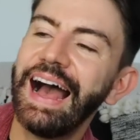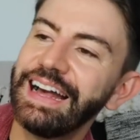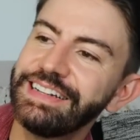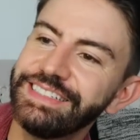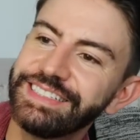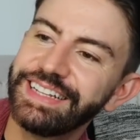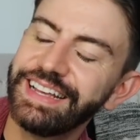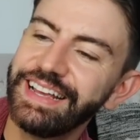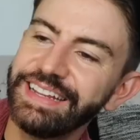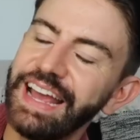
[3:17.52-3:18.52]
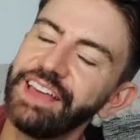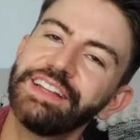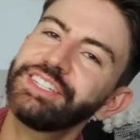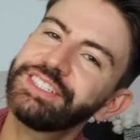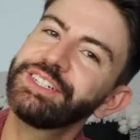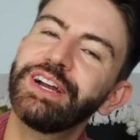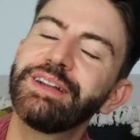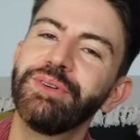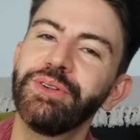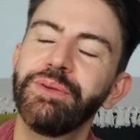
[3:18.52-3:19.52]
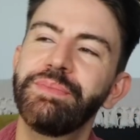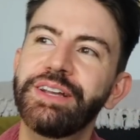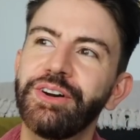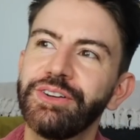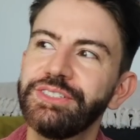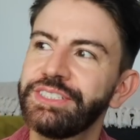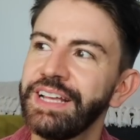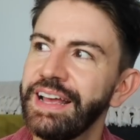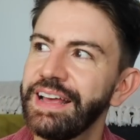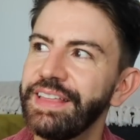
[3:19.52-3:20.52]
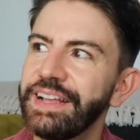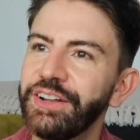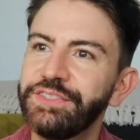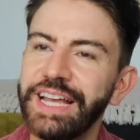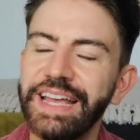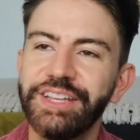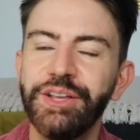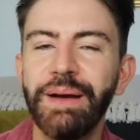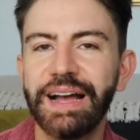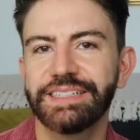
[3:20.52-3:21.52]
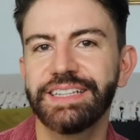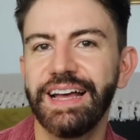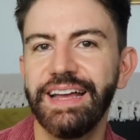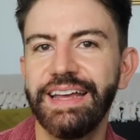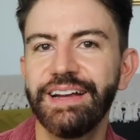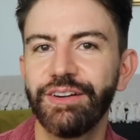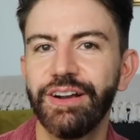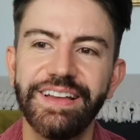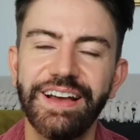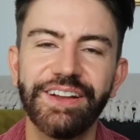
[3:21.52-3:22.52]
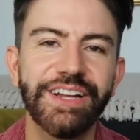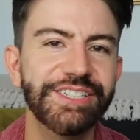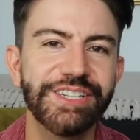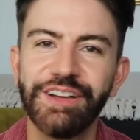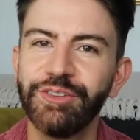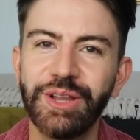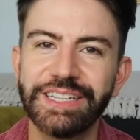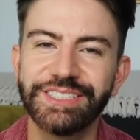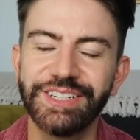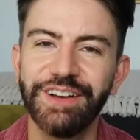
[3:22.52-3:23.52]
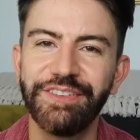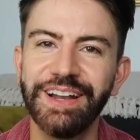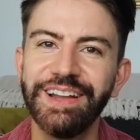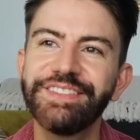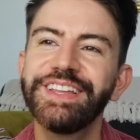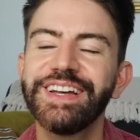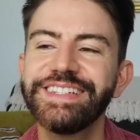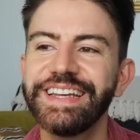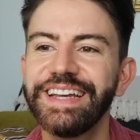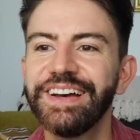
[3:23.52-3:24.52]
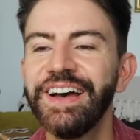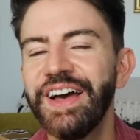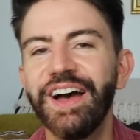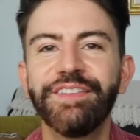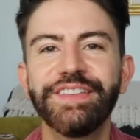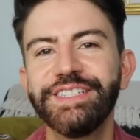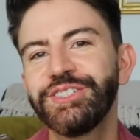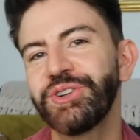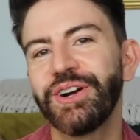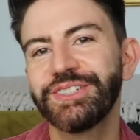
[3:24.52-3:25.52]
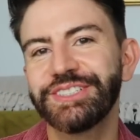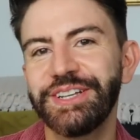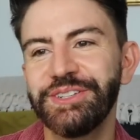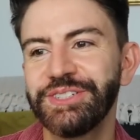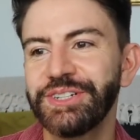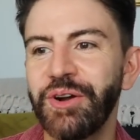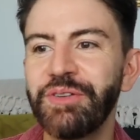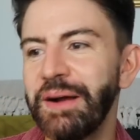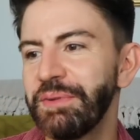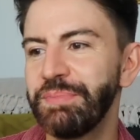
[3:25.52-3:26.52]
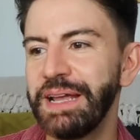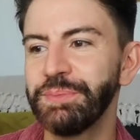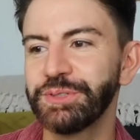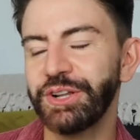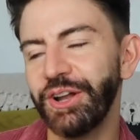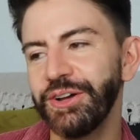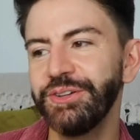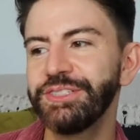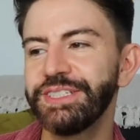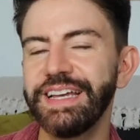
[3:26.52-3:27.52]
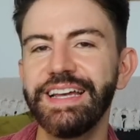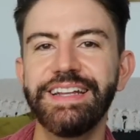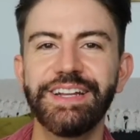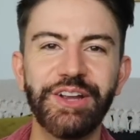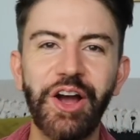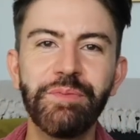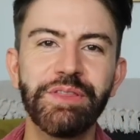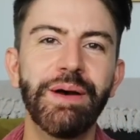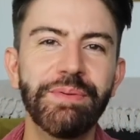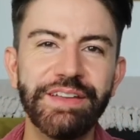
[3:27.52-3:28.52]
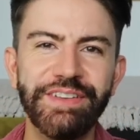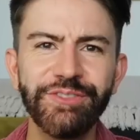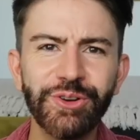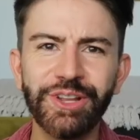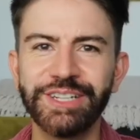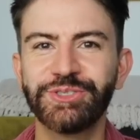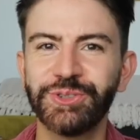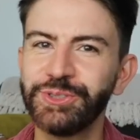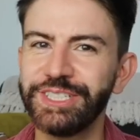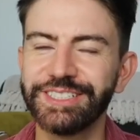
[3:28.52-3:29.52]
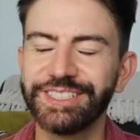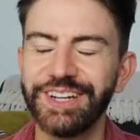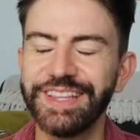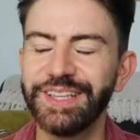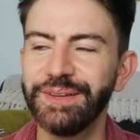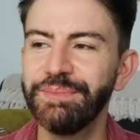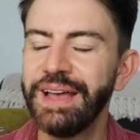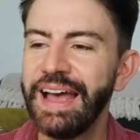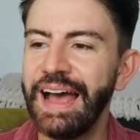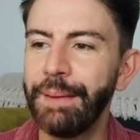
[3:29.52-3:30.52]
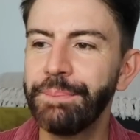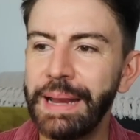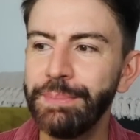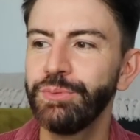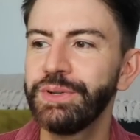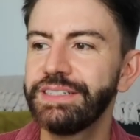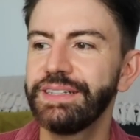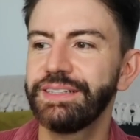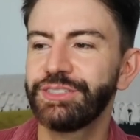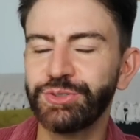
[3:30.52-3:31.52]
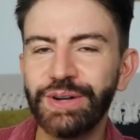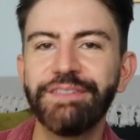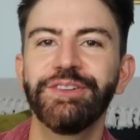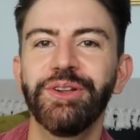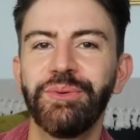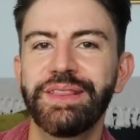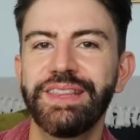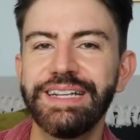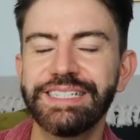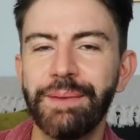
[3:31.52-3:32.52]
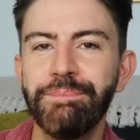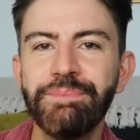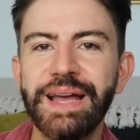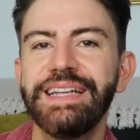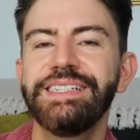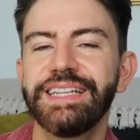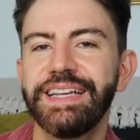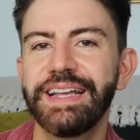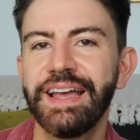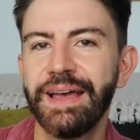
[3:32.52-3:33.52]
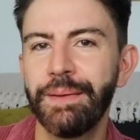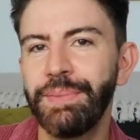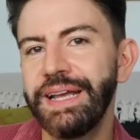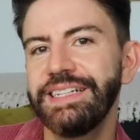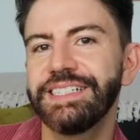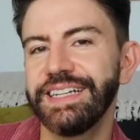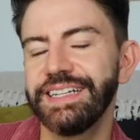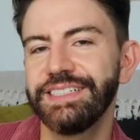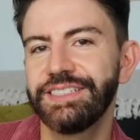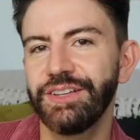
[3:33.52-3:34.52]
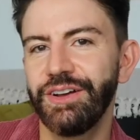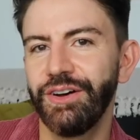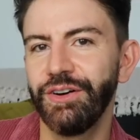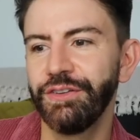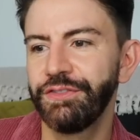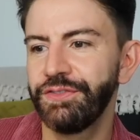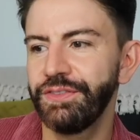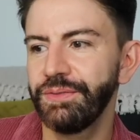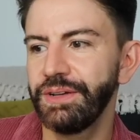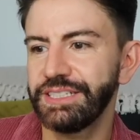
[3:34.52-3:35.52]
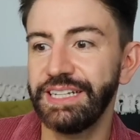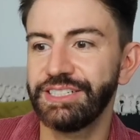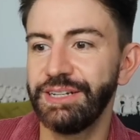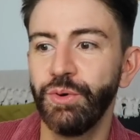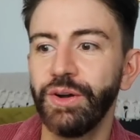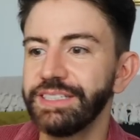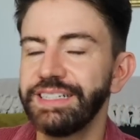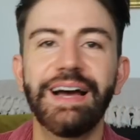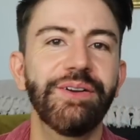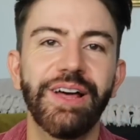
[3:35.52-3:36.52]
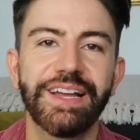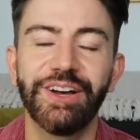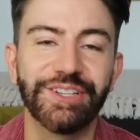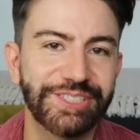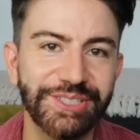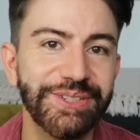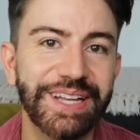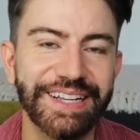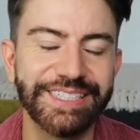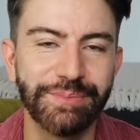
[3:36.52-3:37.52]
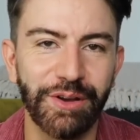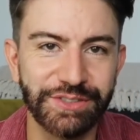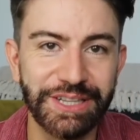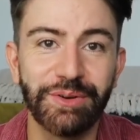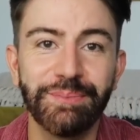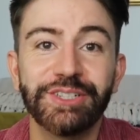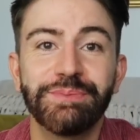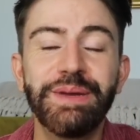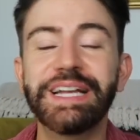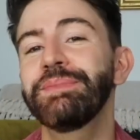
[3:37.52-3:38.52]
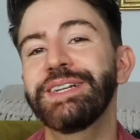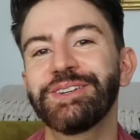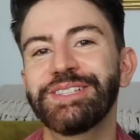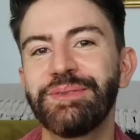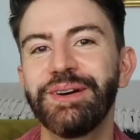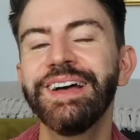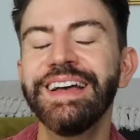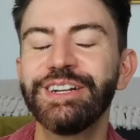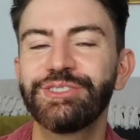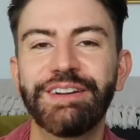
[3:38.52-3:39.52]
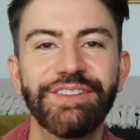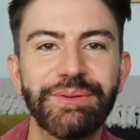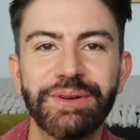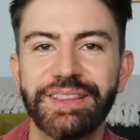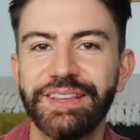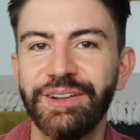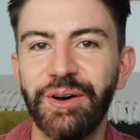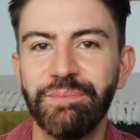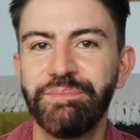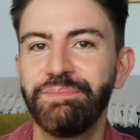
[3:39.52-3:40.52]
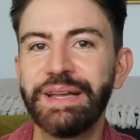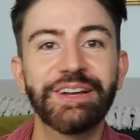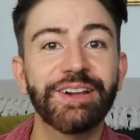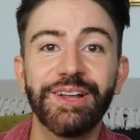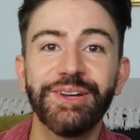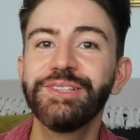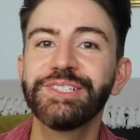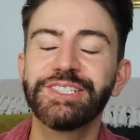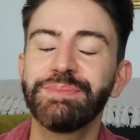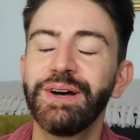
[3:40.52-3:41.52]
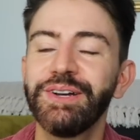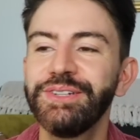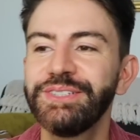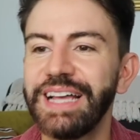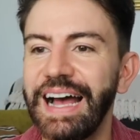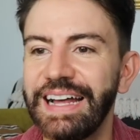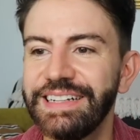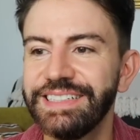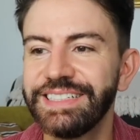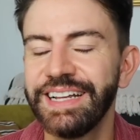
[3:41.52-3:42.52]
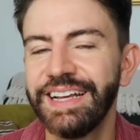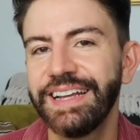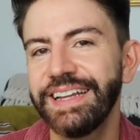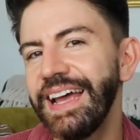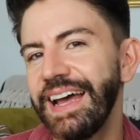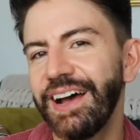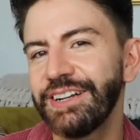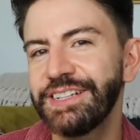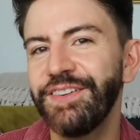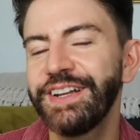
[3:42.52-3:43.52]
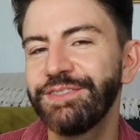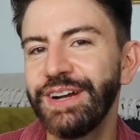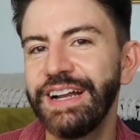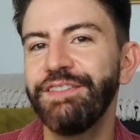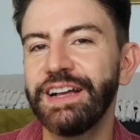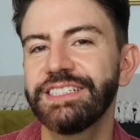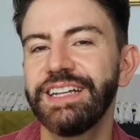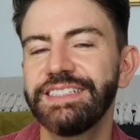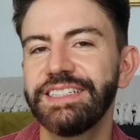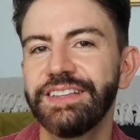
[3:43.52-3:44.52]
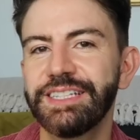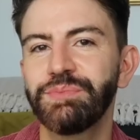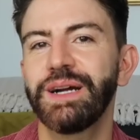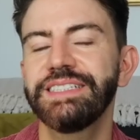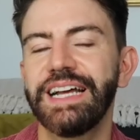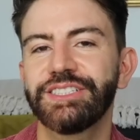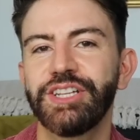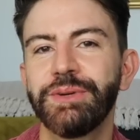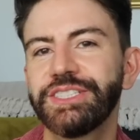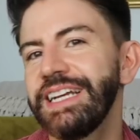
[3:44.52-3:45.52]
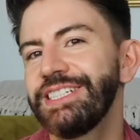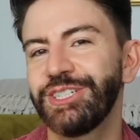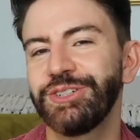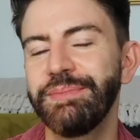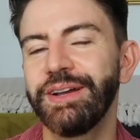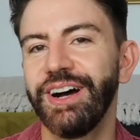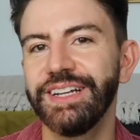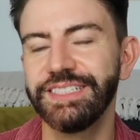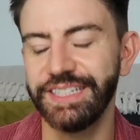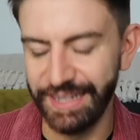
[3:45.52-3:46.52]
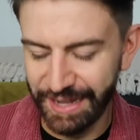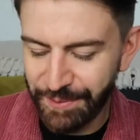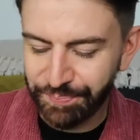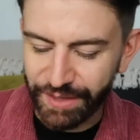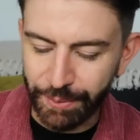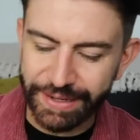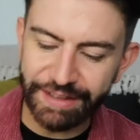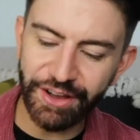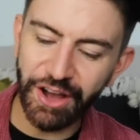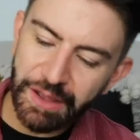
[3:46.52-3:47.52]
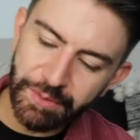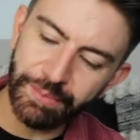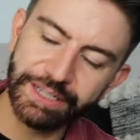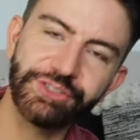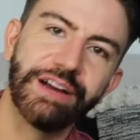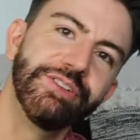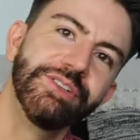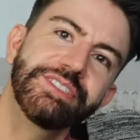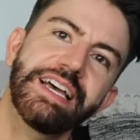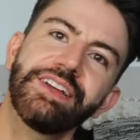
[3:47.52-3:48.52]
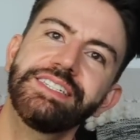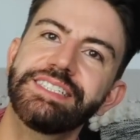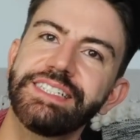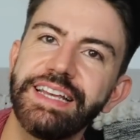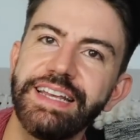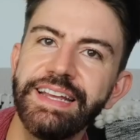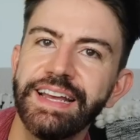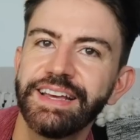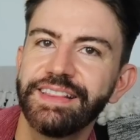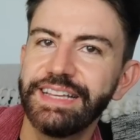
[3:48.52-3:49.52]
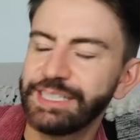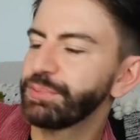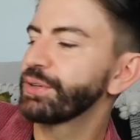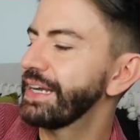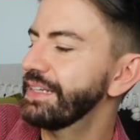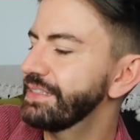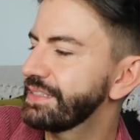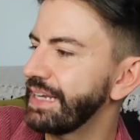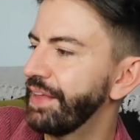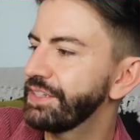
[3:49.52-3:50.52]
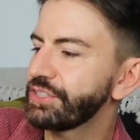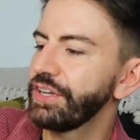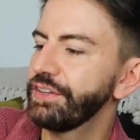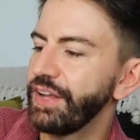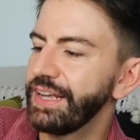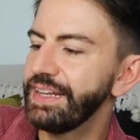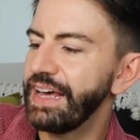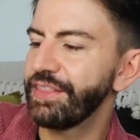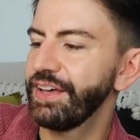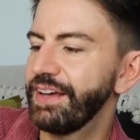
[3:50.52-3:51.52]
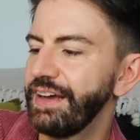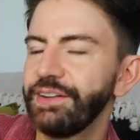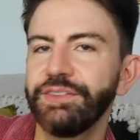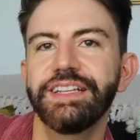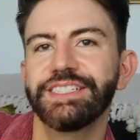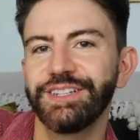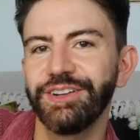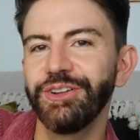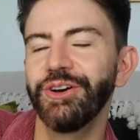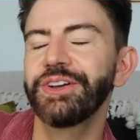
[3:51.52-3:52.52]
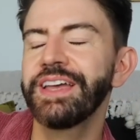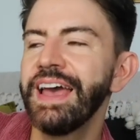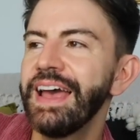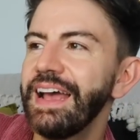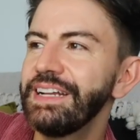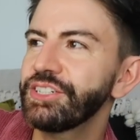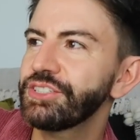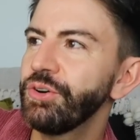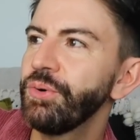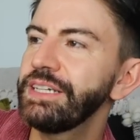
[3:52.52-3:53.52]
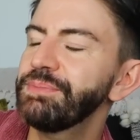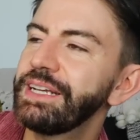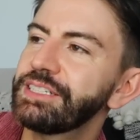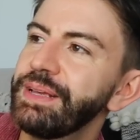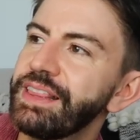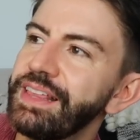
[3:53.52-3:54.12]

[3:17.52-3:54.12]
And yeah, they're just incredible because they kind of take you back to that era. And I just love all that stuff. I love the idea of these trunks that used to go around with people's clothes in, and you open them up and they've even got like drawers inside them. And people would travel with these amazing pieces of essentially what is now like our suitcases, but obviously they were much bigger because they were traveling with a lot bigger clothes, I suppose. And yeah, I just find it really fascinating that this brand has so much history behind it. And whenever I'm on my travels and I see this print and this kind of like leather and this look, it just always makes me